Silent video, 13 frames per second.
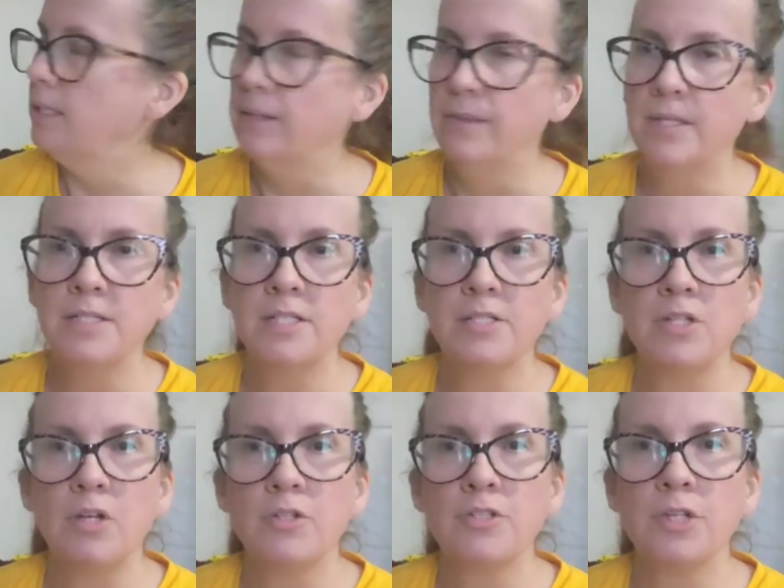This is
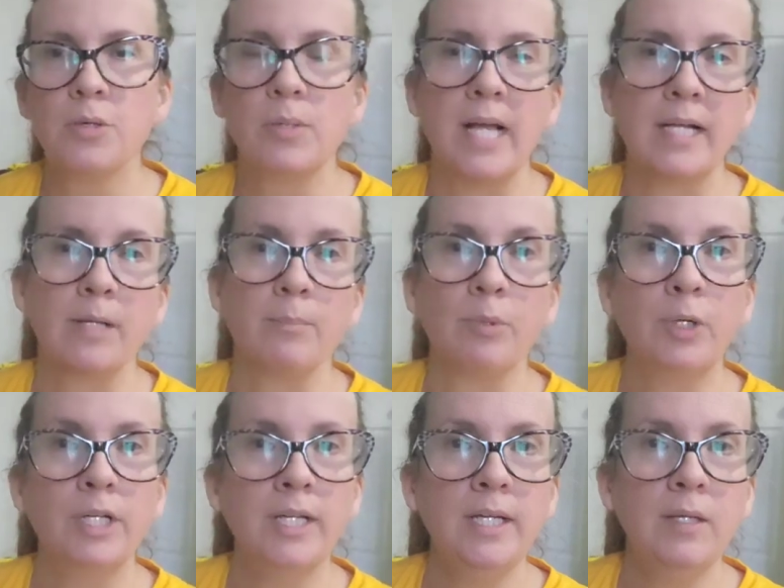also like a
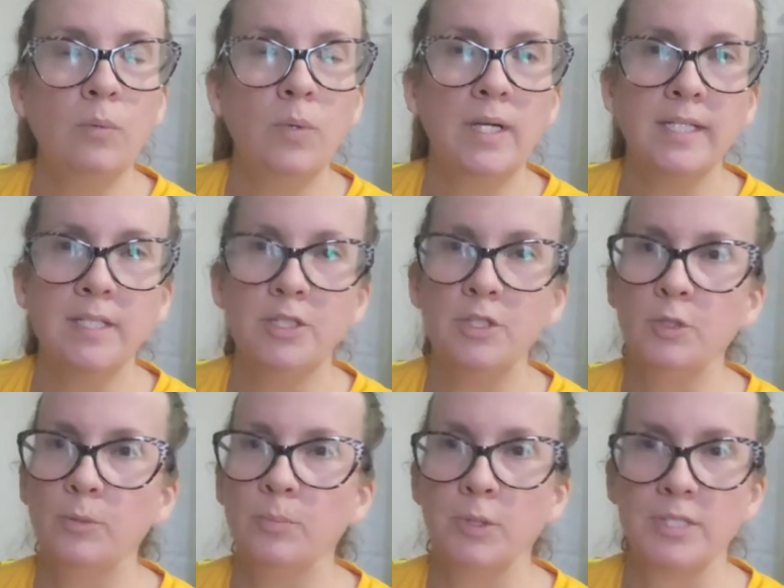pretty way
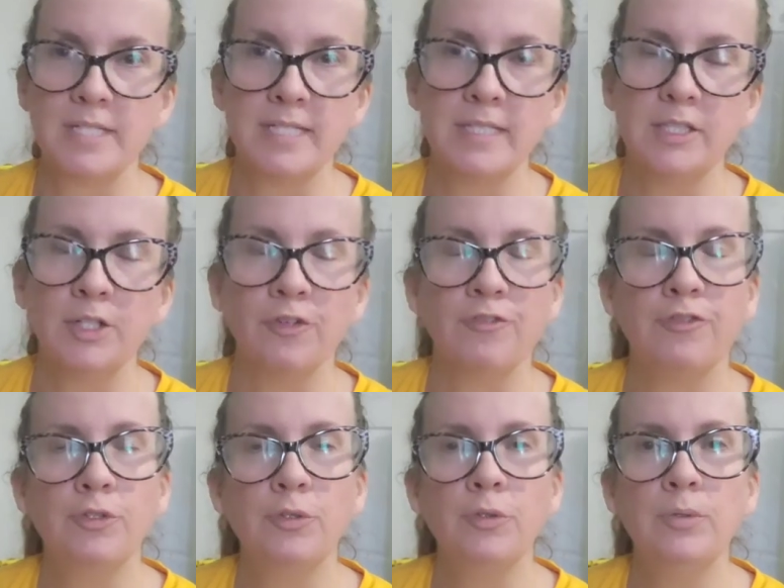to present your
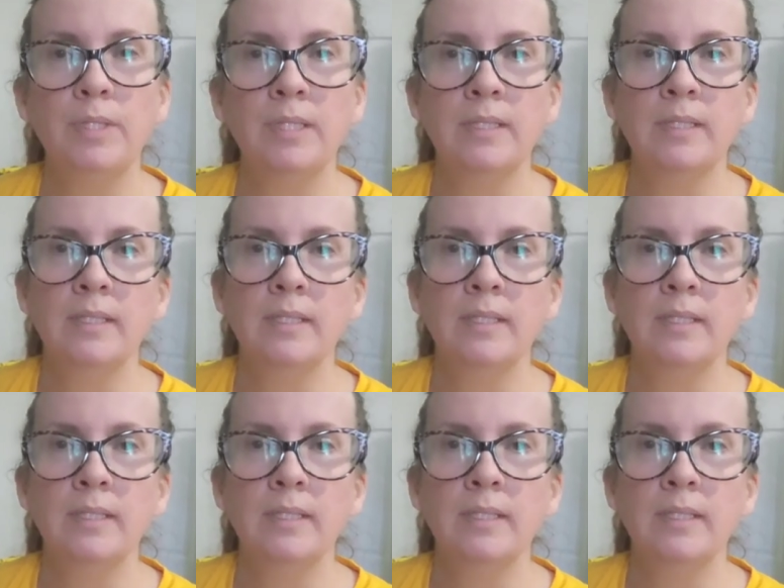food